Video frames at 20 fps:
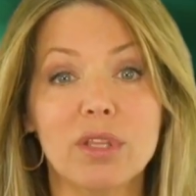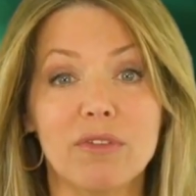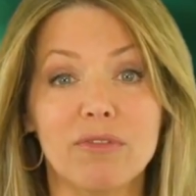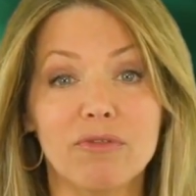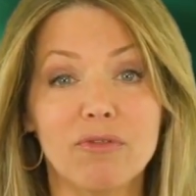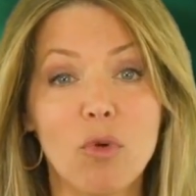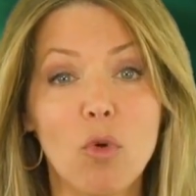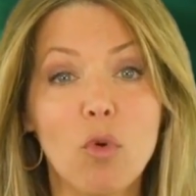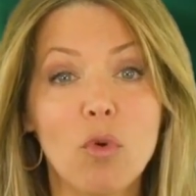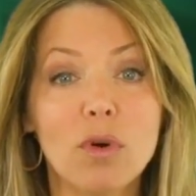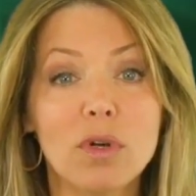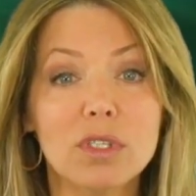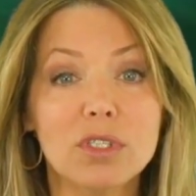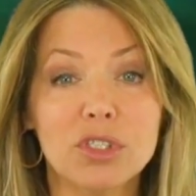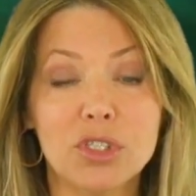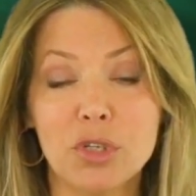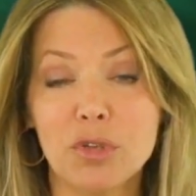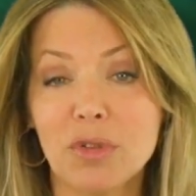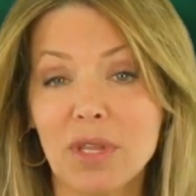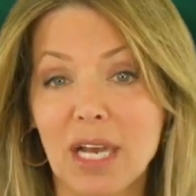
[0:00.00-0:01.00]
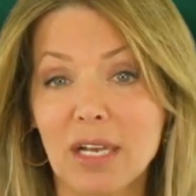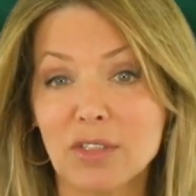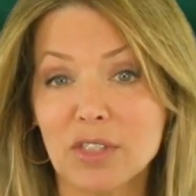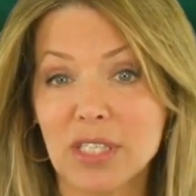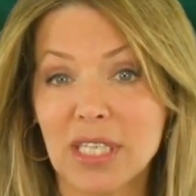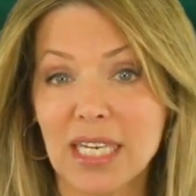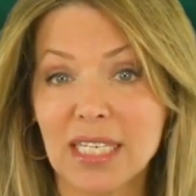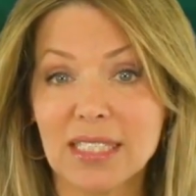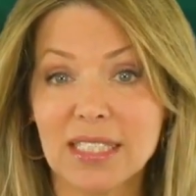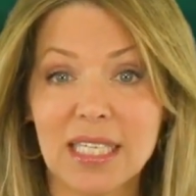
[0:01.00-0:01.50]
the four
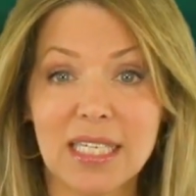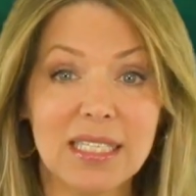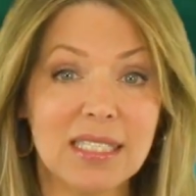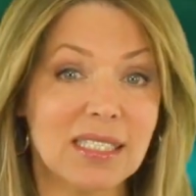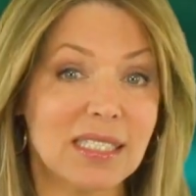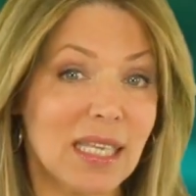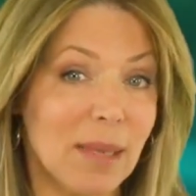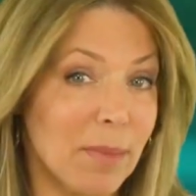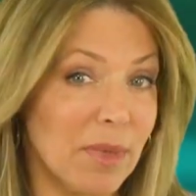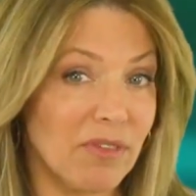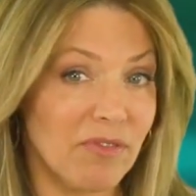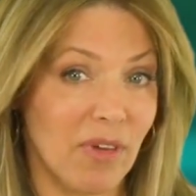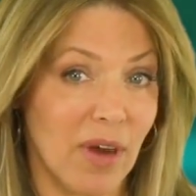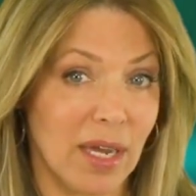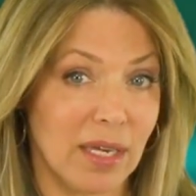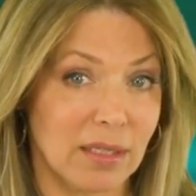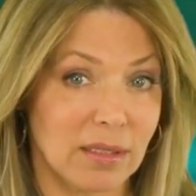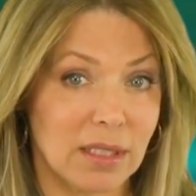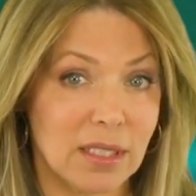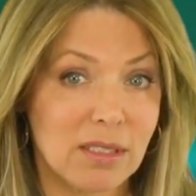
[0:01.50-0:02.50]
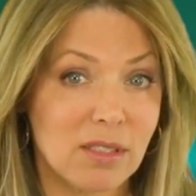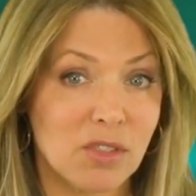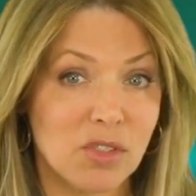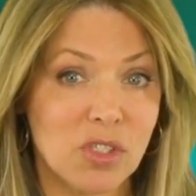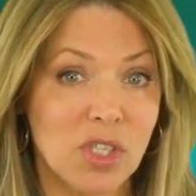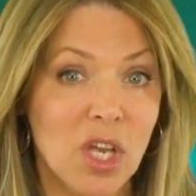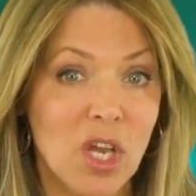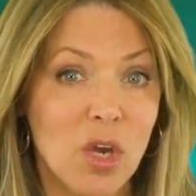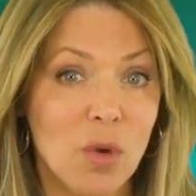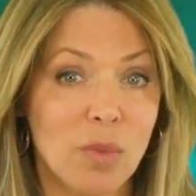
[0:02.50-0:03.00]
2018
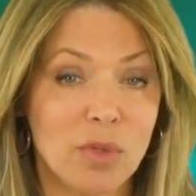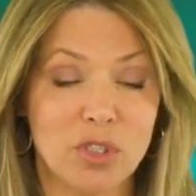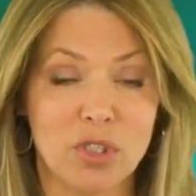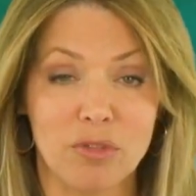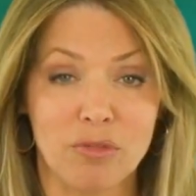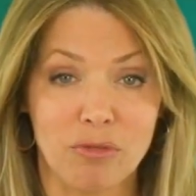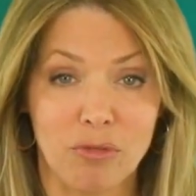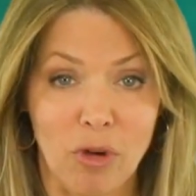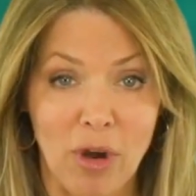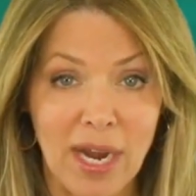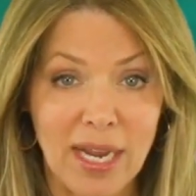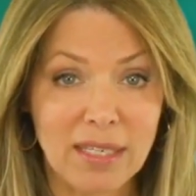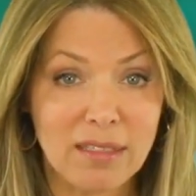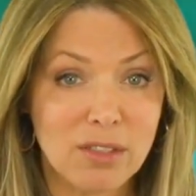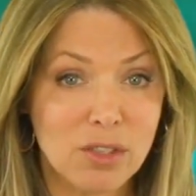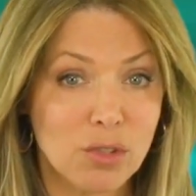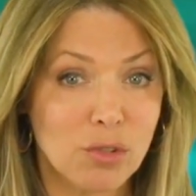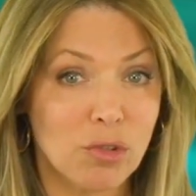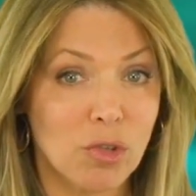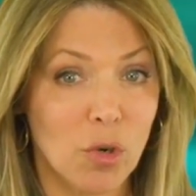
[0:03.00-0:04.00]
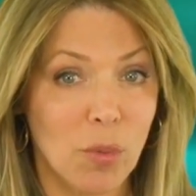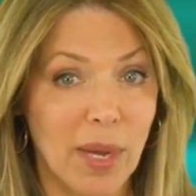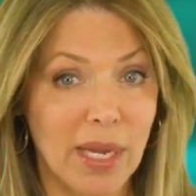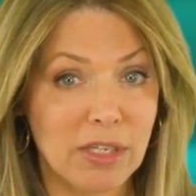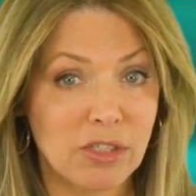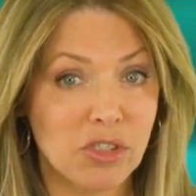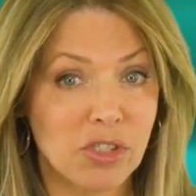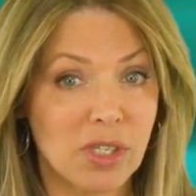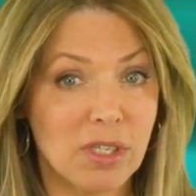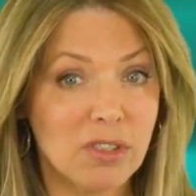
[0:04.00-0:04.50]
semifinalists, which are France,
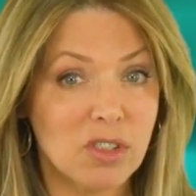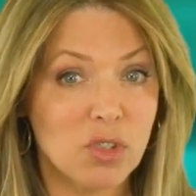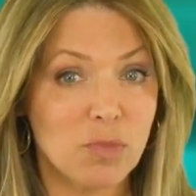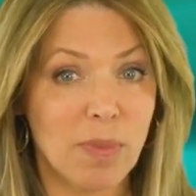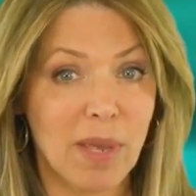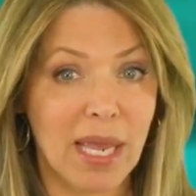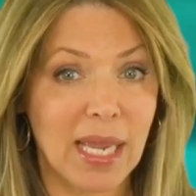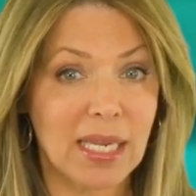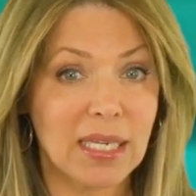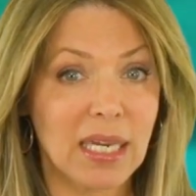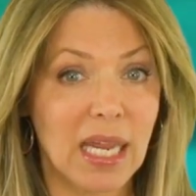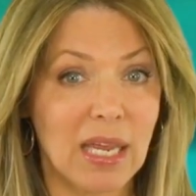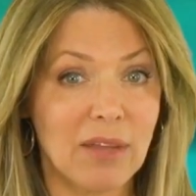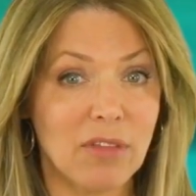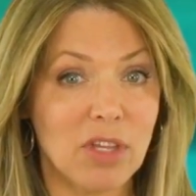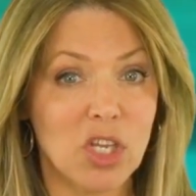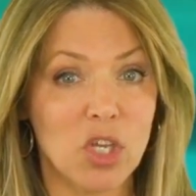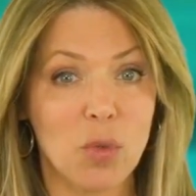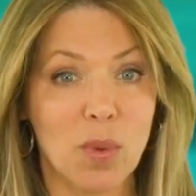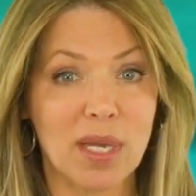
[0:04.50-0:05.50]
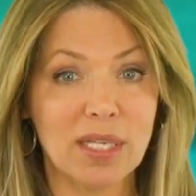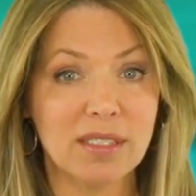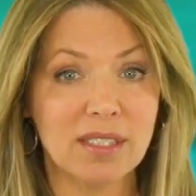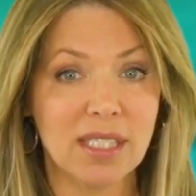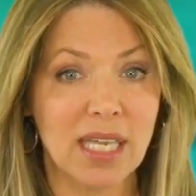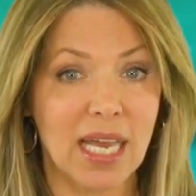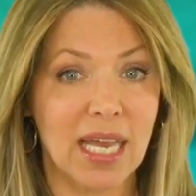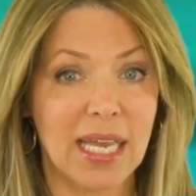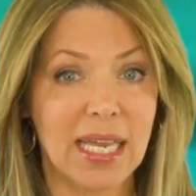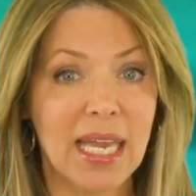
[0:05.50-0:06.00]
Croatia, Spain, and the
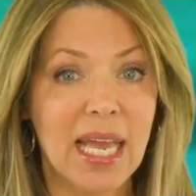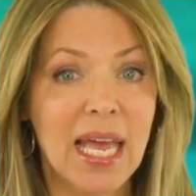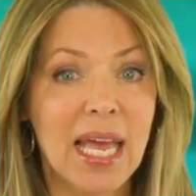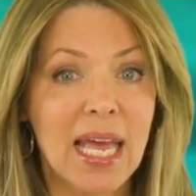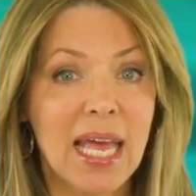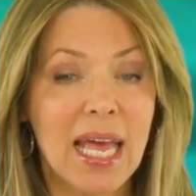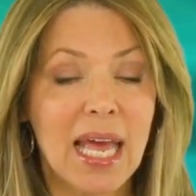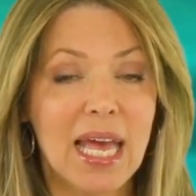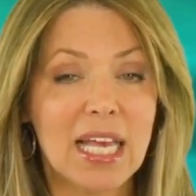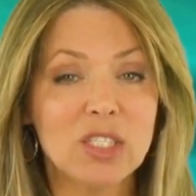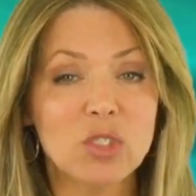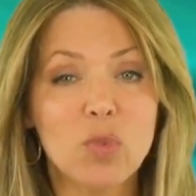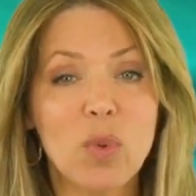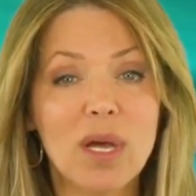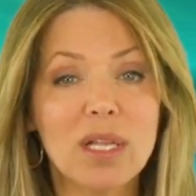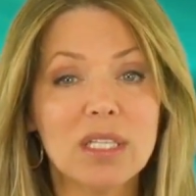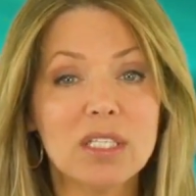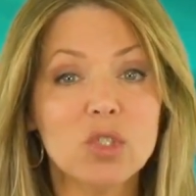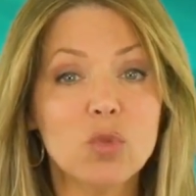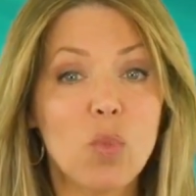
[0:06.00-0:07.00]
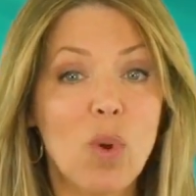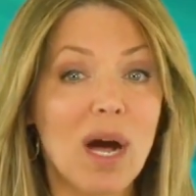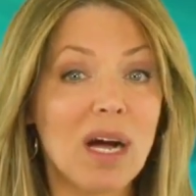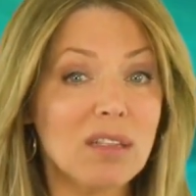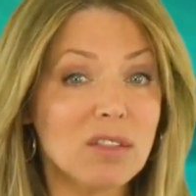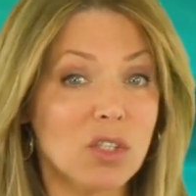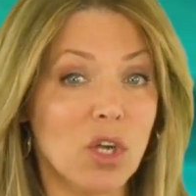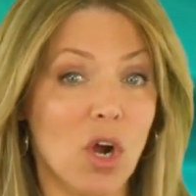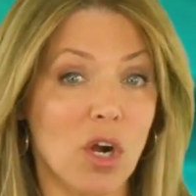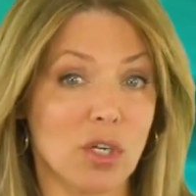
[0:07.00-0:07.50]
USA, as well as
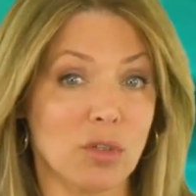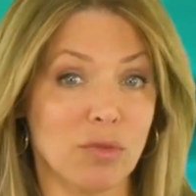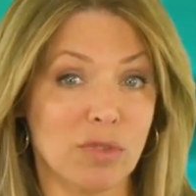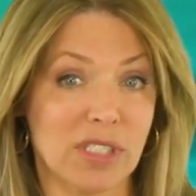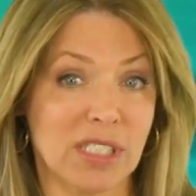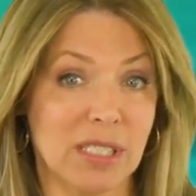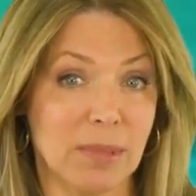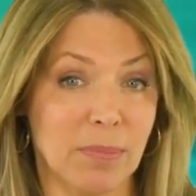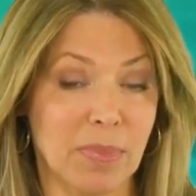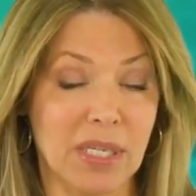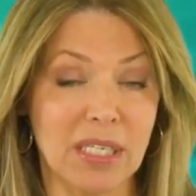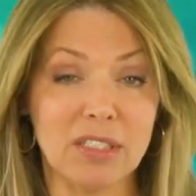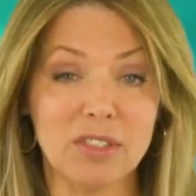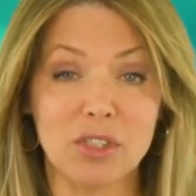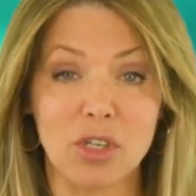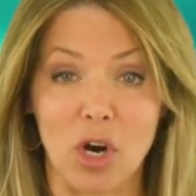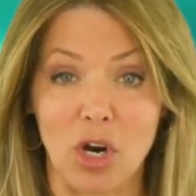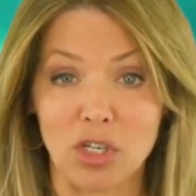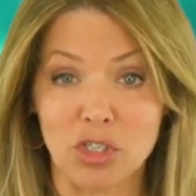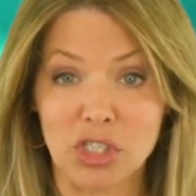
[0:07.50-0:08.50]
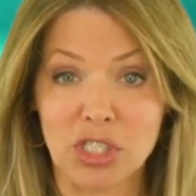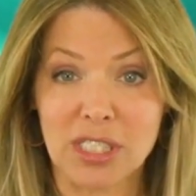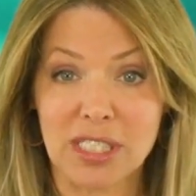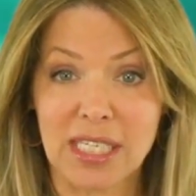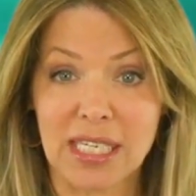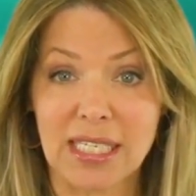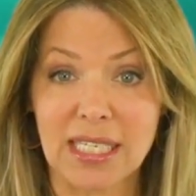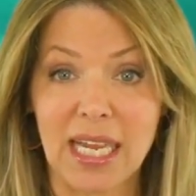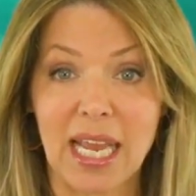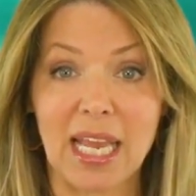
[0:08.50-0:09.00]
wildcard recipients
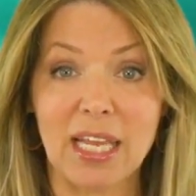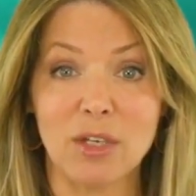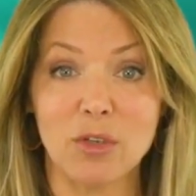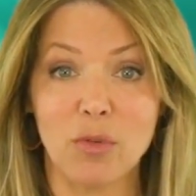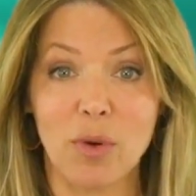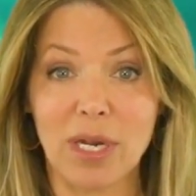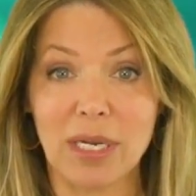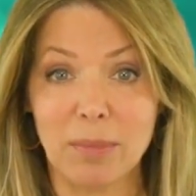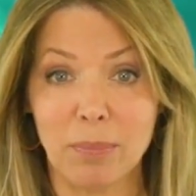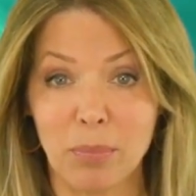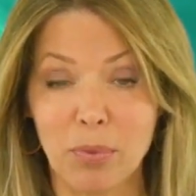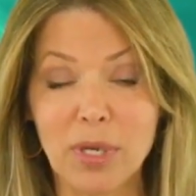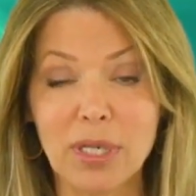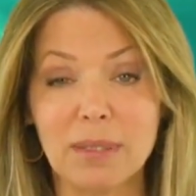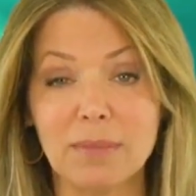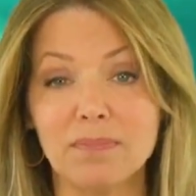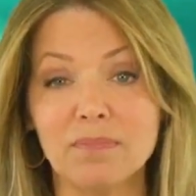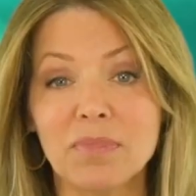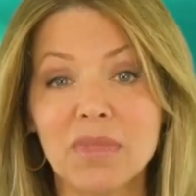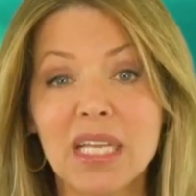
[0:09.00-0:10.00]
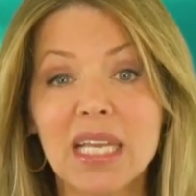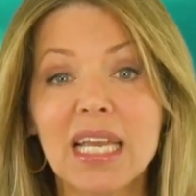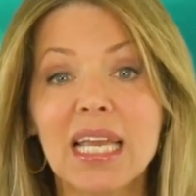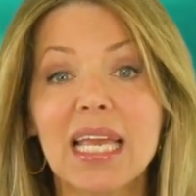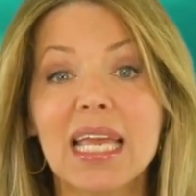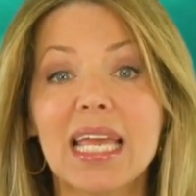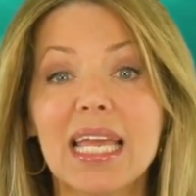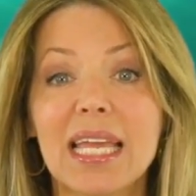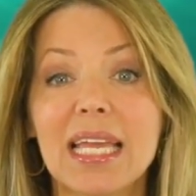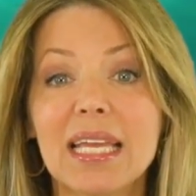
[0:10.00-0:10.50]
Argentina and Great Britain,
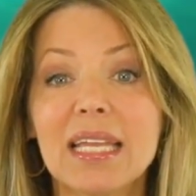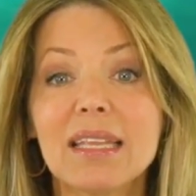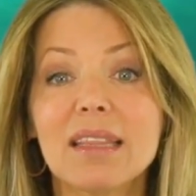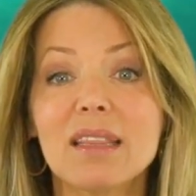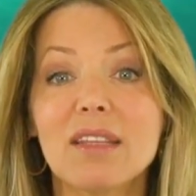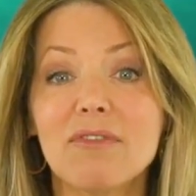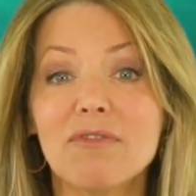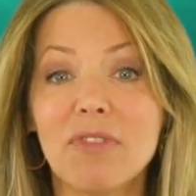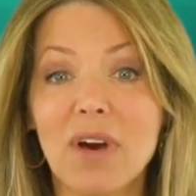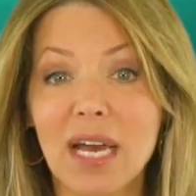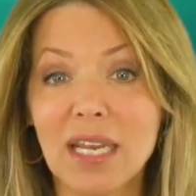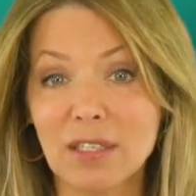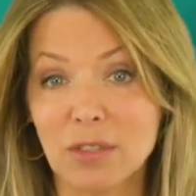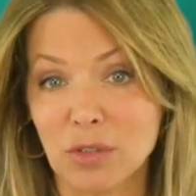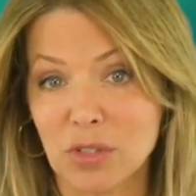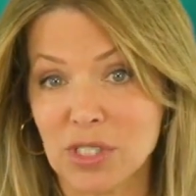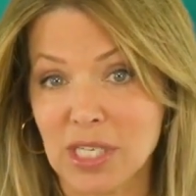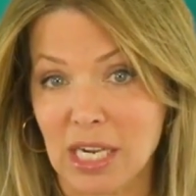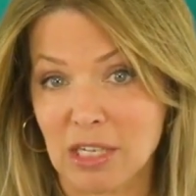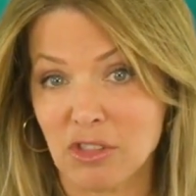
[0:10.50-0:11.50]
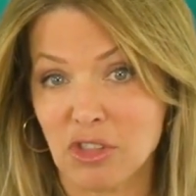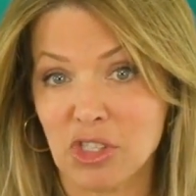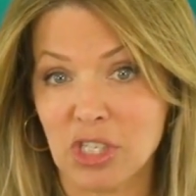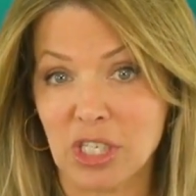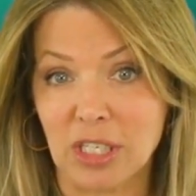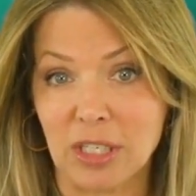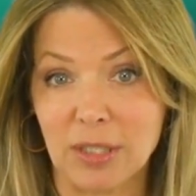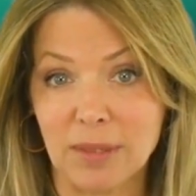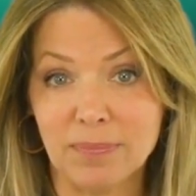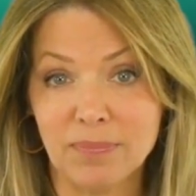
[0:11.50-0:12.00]
in the finals next
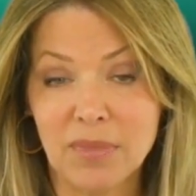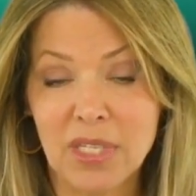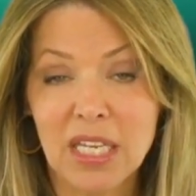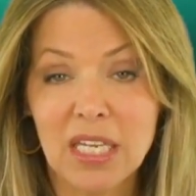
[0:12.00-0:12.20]
year.